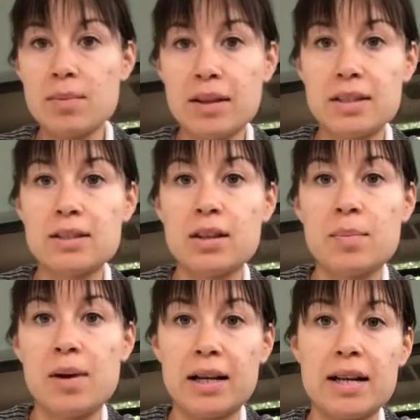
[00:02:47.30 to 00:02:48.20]
about this on
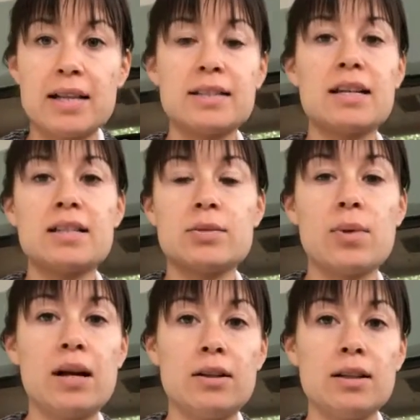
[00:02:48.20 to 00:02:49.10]
the podcast as
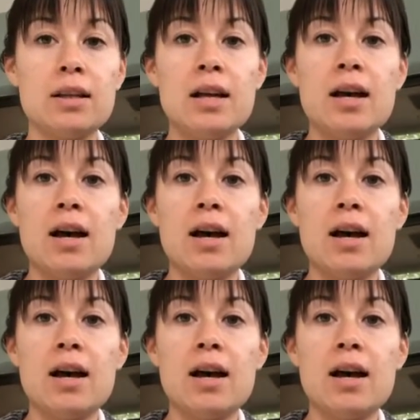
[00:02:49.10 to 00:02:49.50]
well.